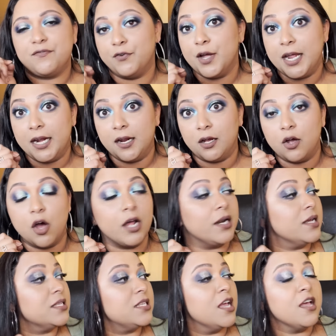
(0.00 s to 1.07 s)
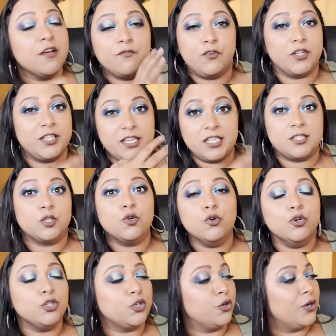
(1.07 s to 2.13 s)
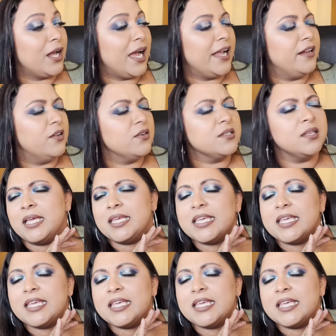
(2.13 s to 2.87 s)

for inner corners, for these cool tone eye looks.